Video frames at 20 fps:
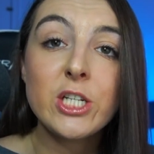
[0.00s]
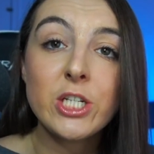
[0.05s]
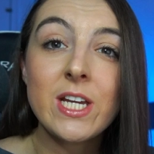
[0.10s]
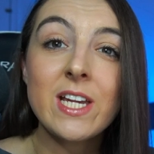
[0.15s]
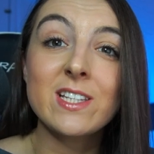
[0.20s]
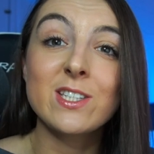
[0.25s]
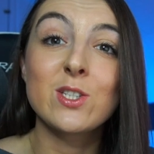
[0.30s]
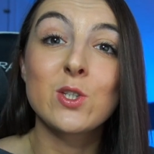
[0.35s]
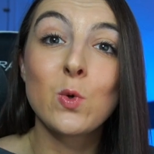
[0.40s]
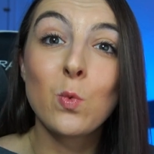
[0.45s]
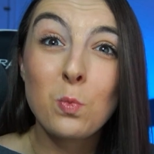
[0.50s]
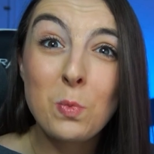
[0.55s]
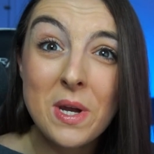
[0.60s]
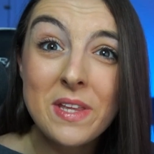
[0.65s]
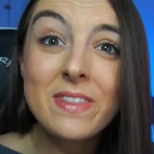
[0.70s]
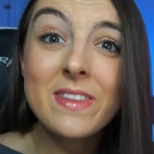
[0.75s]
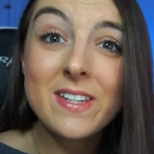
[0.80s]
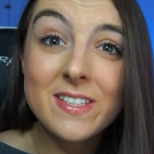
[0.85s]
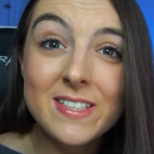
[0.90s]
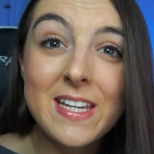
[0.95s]
chance to
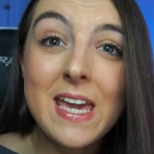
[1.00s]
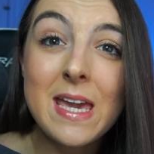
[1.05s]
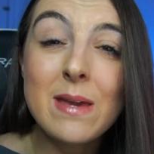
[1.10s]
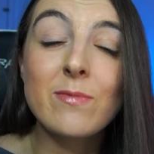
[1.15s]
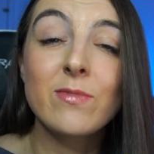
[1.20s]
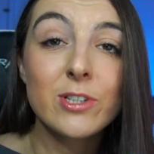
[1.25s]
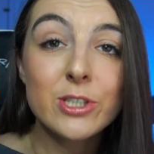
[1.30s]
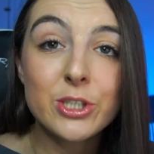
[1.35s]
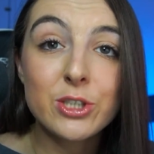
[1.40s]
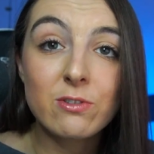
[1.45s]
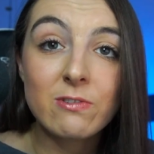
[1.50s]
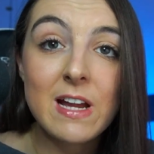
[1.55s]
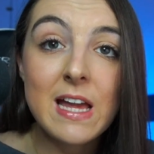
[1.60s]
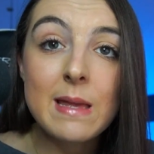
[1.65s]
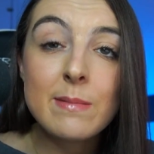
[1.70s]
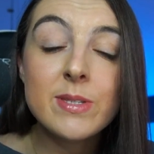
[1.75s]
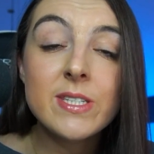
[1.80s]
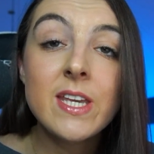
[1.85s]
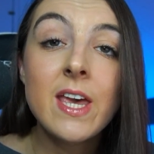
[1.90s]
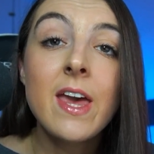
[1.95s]
win this game versus the
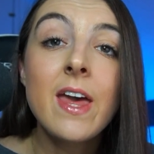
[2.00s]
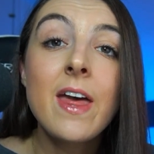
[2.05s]
Rams,